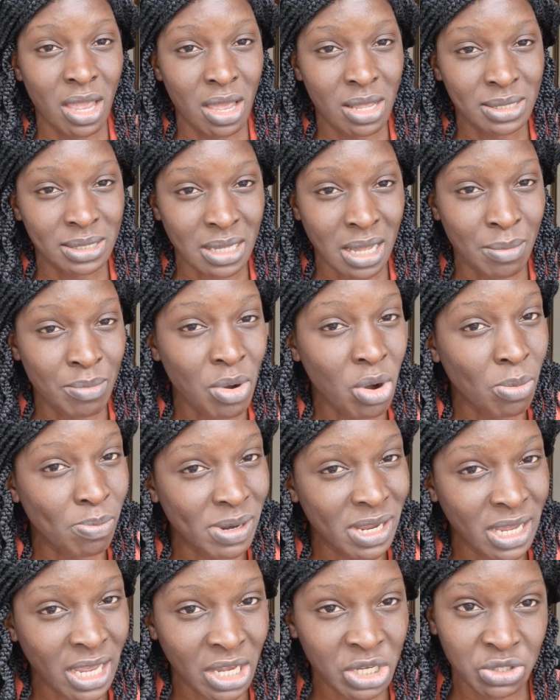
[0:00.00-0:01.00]
some
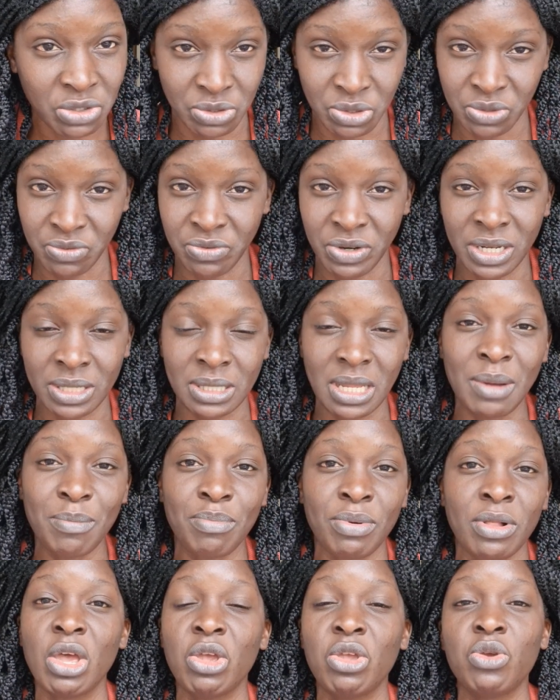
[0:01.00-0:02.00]
obligations. So for
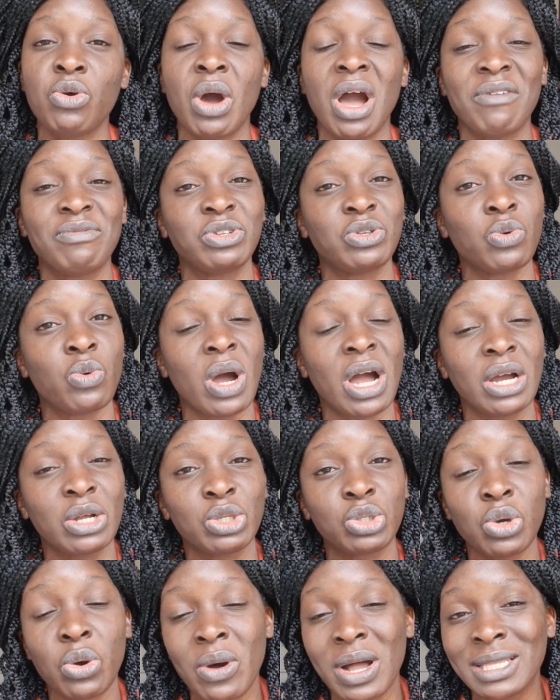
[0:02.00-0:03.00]
example, you have to work
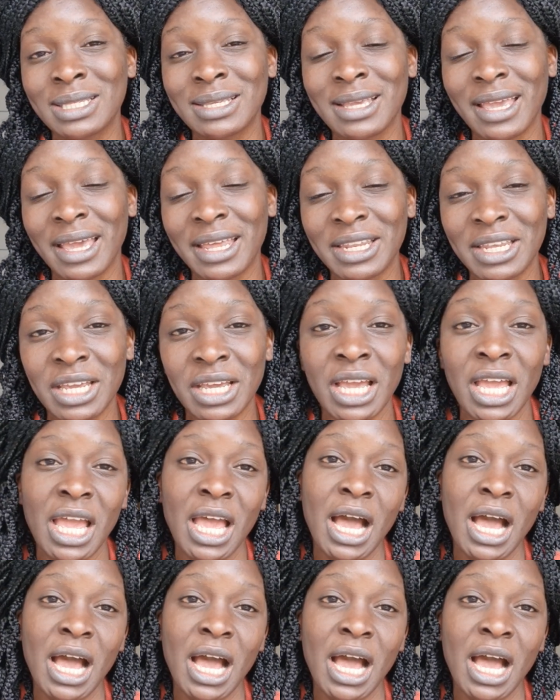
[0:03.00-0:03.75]
towards getting